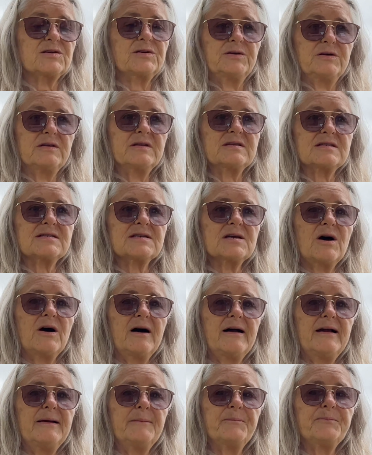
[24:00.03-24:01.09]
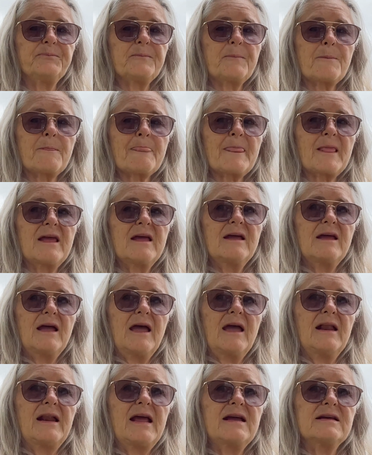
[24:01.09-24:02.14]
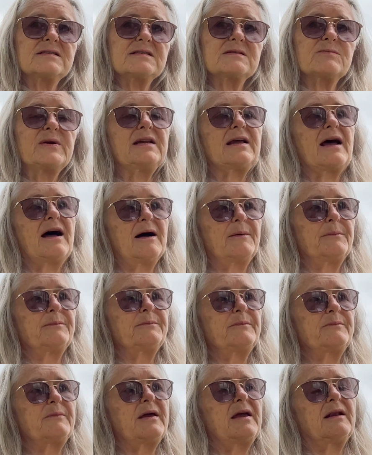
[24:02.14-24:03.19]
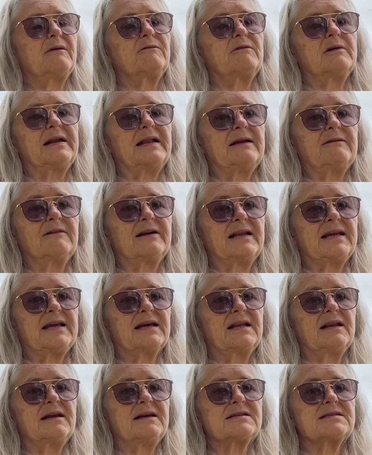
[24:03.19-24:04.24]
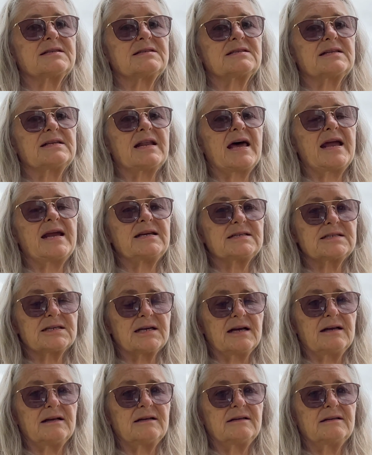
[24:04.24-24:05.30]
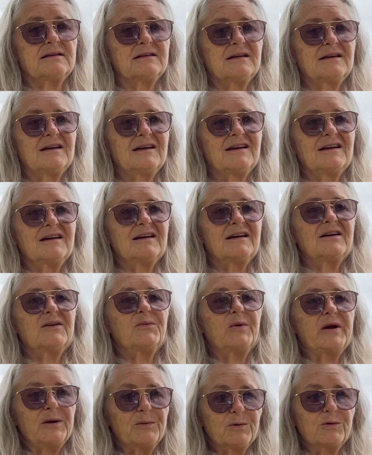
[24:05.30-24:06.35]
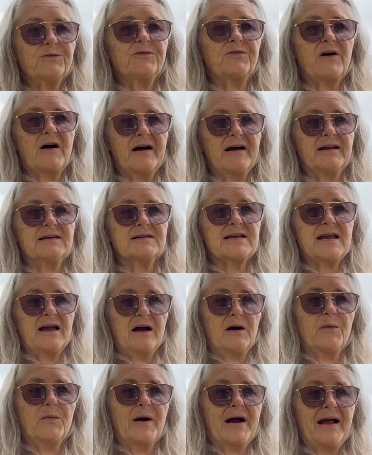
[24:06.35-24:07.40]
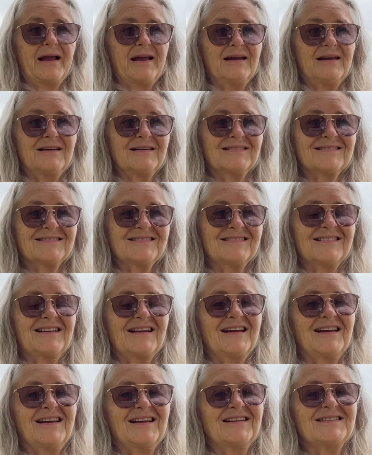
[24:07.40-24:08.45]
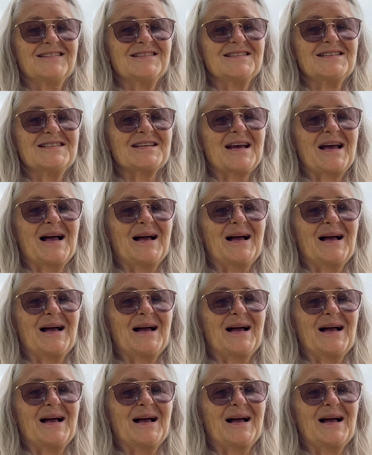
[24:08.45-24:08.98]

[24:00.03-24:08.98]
through this time. And as we come and really, really connect into nature, we will find our way, and